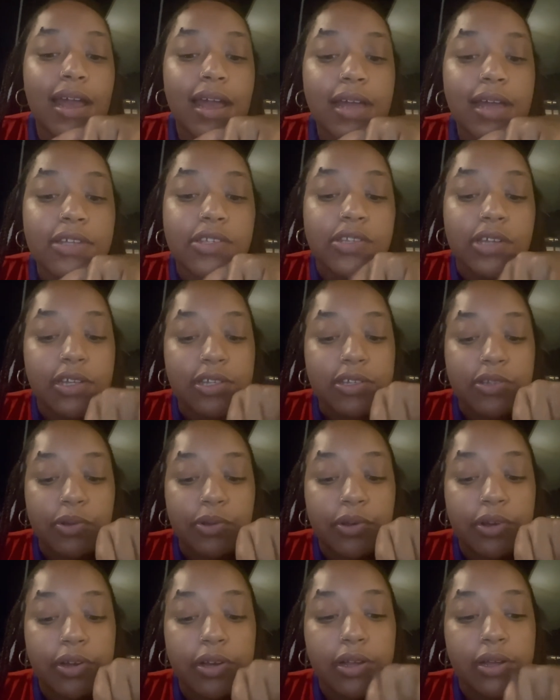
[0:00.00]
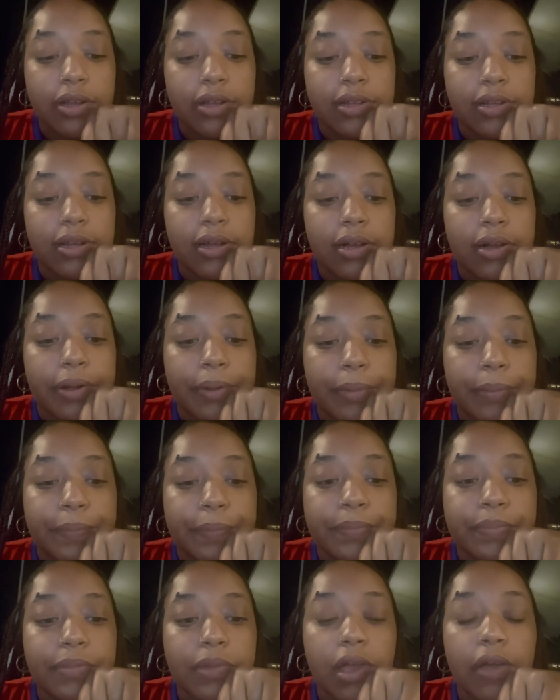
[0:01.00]
so i just ordered a um
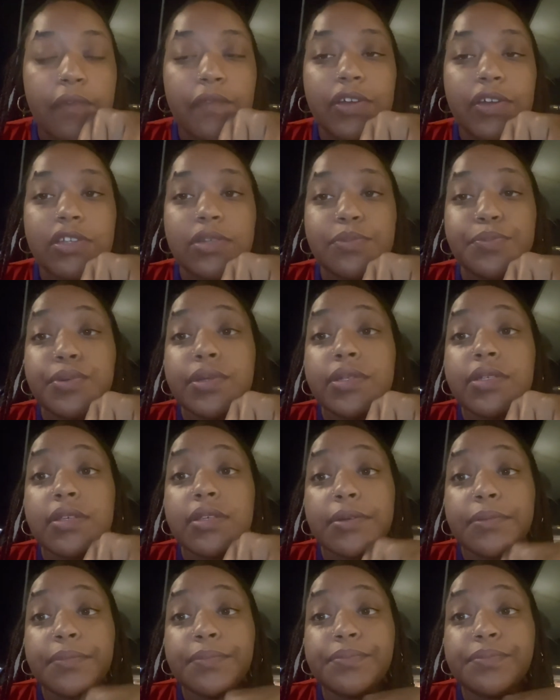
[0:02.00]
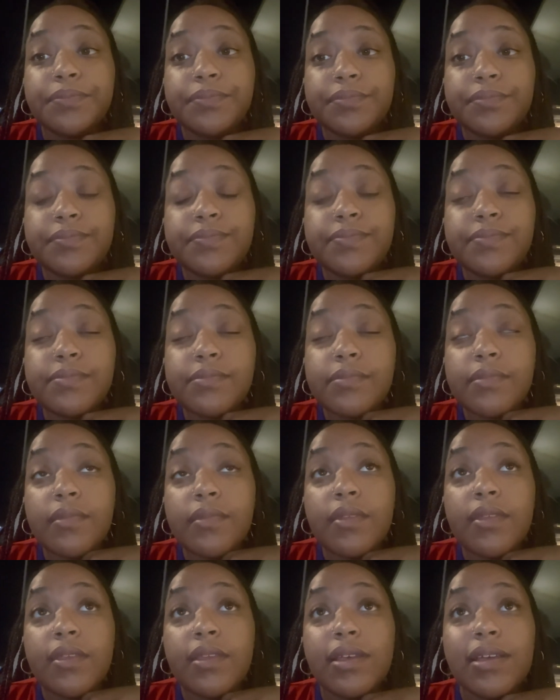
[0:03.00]
a veggie pizza
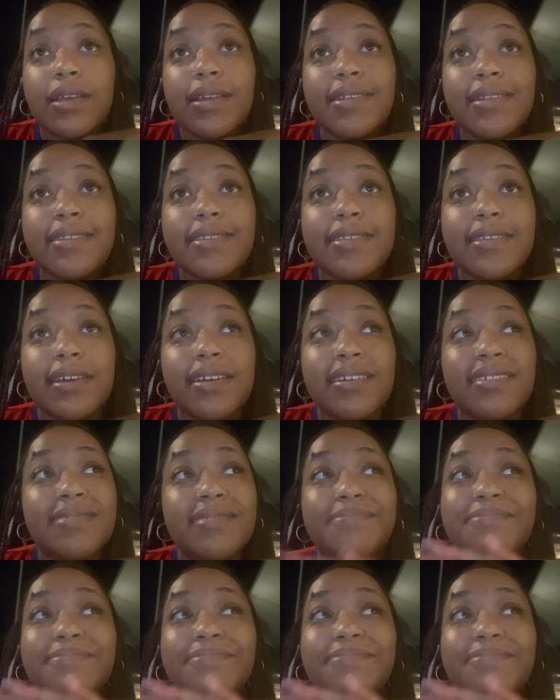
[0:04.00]
instead.